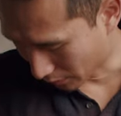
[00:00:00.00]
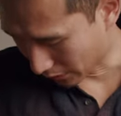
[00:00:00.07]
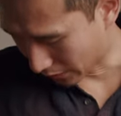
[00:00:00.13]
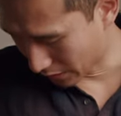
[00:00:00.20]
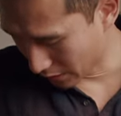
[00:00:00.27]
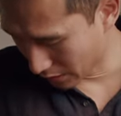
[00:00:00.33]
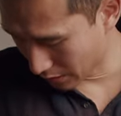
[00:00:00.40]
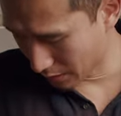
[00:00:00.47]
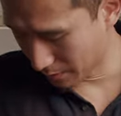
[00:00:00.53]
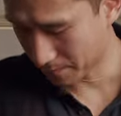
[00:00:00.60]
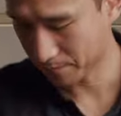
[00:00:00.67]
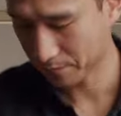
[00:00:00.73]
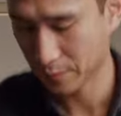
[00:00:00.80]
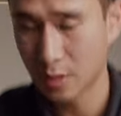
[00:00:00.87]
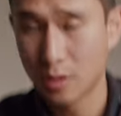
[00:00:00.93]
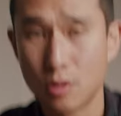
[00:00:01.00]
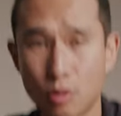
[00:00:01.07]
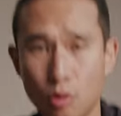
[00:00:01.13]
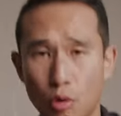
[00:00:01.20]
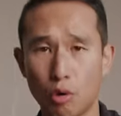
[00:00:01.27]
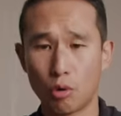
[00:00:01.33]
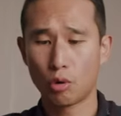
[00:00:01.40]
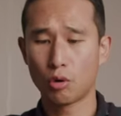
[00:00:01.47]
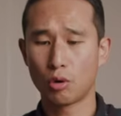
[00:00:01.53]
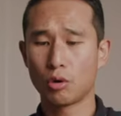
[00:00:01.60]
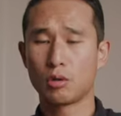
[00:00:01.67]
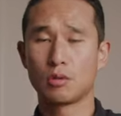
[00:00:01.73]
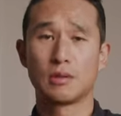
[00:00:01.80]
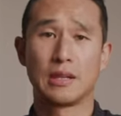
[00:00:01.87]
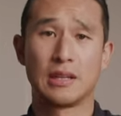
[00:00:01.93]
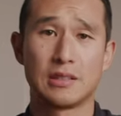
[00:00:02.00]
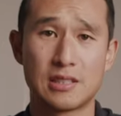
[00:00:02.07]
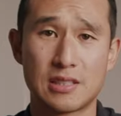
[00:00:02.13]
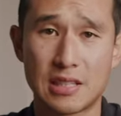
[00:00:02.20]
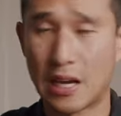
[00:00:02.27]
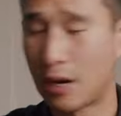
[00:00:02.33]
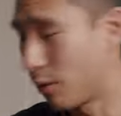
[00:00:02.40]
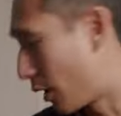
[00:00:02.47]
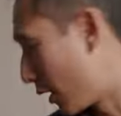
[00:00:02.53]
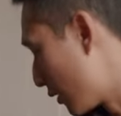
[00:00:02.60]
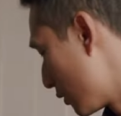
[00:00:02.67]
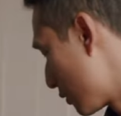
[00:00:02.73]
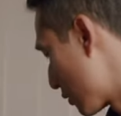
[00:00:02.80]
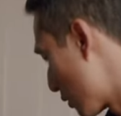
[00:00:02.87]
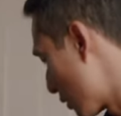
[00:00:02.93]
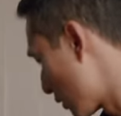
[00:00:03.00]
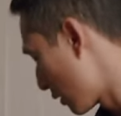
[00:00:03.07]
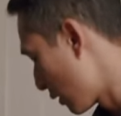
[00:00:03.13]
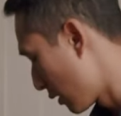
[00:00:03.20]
like here or, this is how I use it,